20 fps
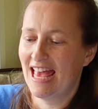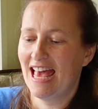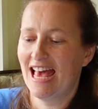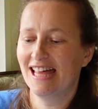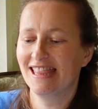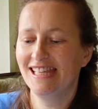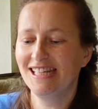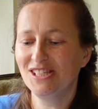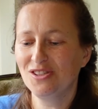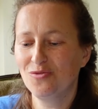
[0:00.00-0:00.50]

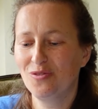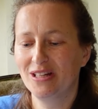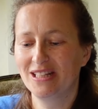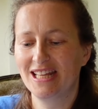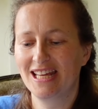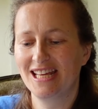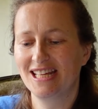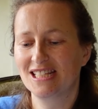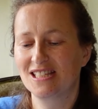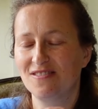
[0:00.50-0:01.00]
And this one
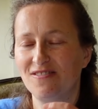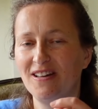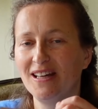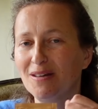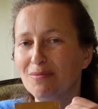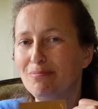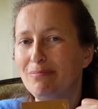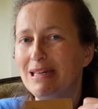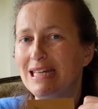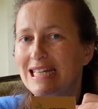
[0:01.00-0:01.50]
is
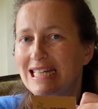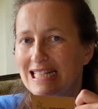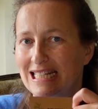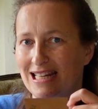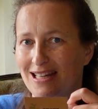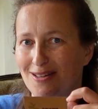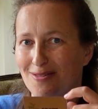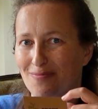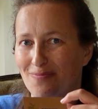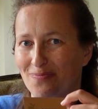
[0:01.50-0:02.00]

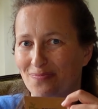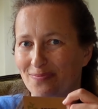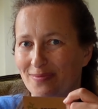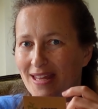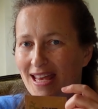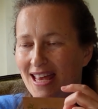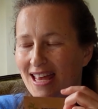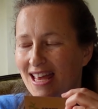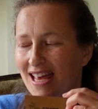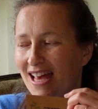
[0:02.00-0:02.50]
verbena.
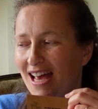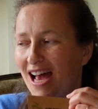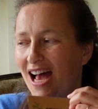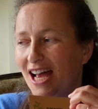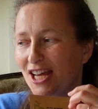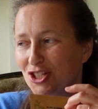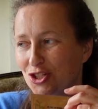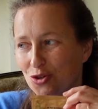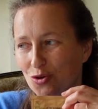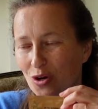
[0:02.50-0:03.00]

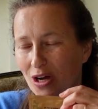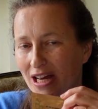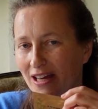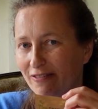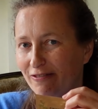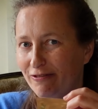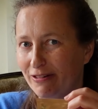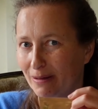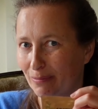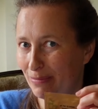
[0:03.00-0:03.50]
I do
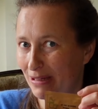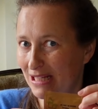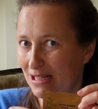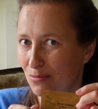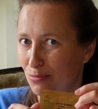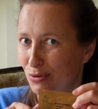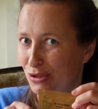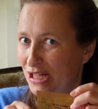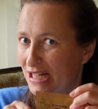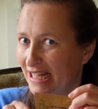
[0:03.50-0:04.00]
have Verbena
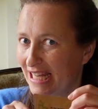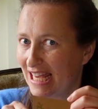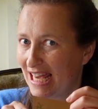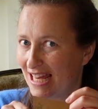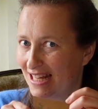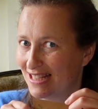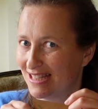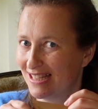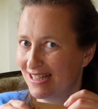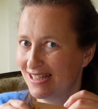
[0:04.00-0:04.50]

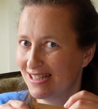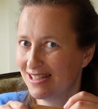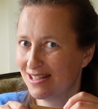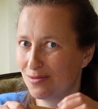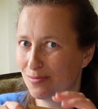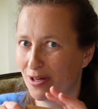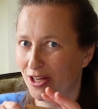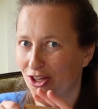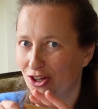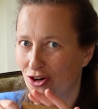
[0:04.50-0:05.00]
bonariensis
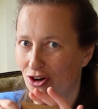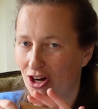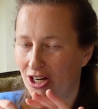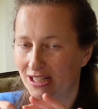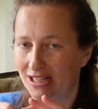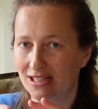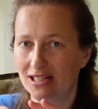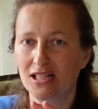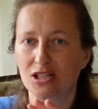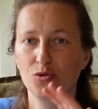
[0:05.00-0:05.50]
in my
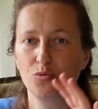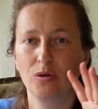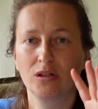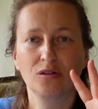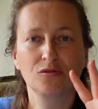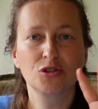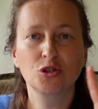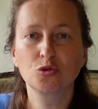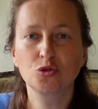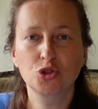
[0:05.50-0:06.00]
garden. It's one
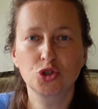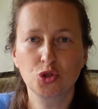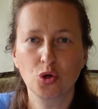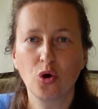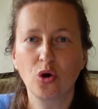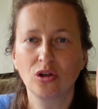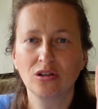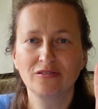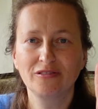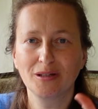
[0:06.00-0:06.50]
of those
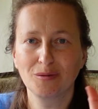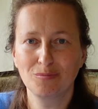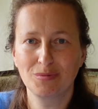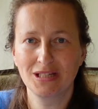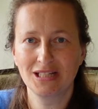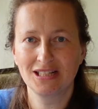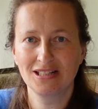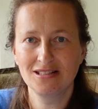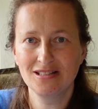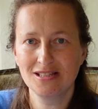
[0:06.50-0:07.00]
tall
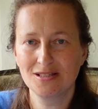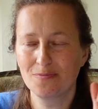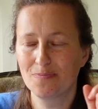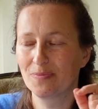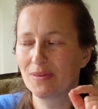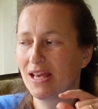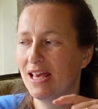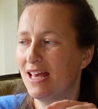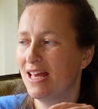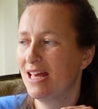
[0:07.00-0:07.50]
verbenas,
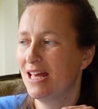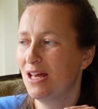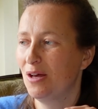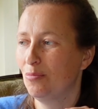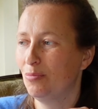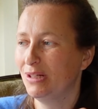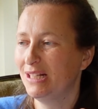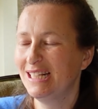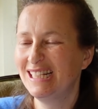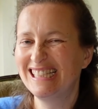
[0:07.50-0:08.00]

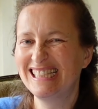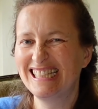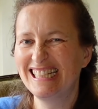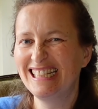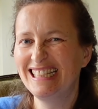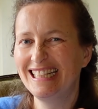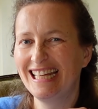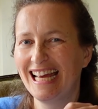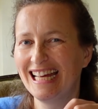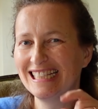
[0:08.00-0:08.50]
but it
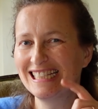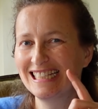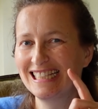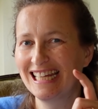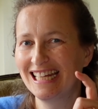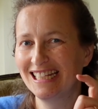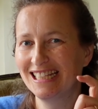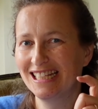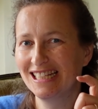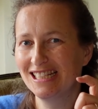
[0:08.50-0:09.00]
still has a
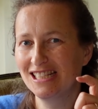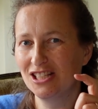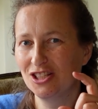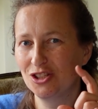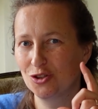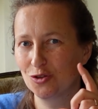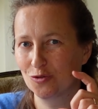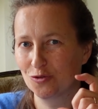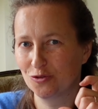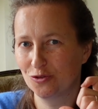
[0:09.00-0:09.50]
tendency
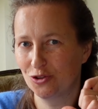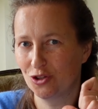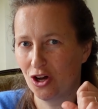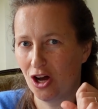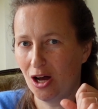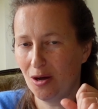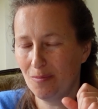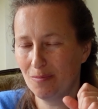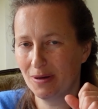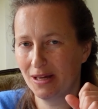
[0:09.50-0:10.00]
to
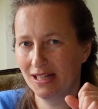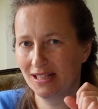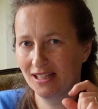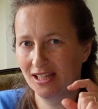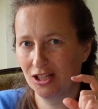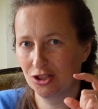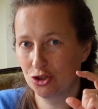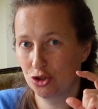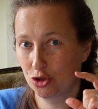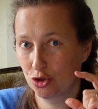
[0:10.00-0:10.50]
flop and
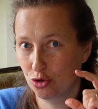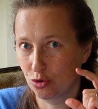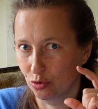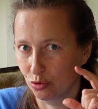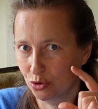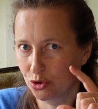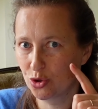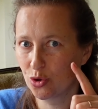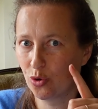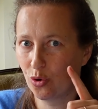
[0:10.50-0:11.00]
get
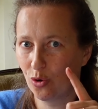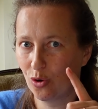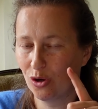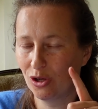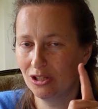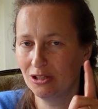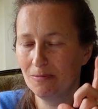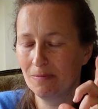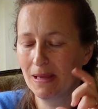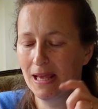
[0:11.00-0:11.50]
too
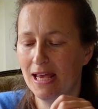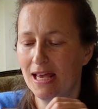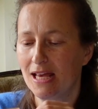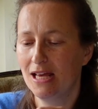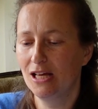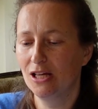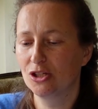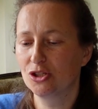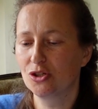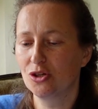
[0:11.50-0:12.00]
tall.
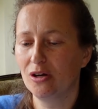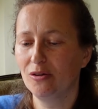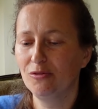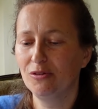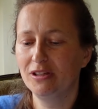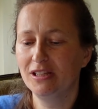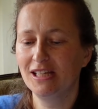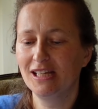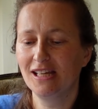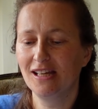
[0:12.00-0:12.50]
So I
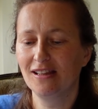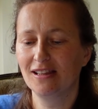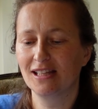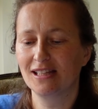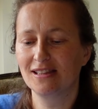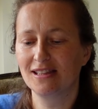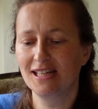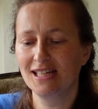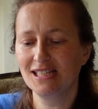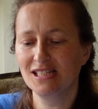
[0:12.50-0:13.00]
was thinking
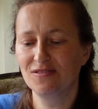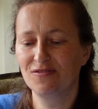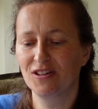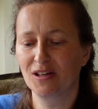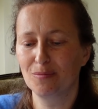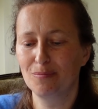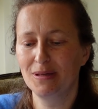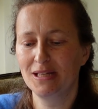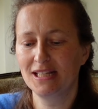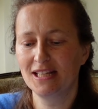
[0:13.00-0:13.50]
that this
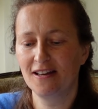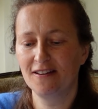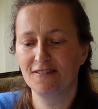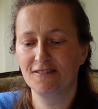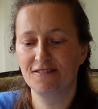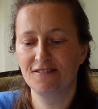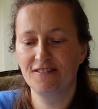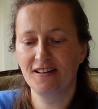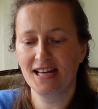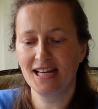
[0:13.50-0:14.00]
Verbena
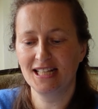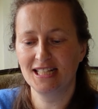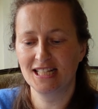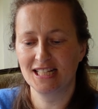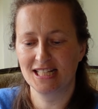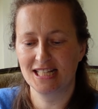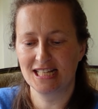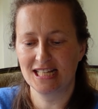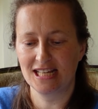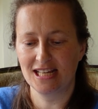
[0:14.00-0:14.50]

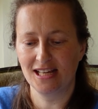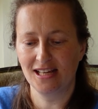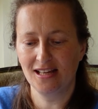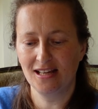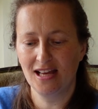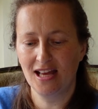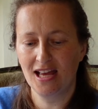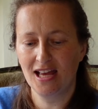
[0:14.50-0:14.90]
vanity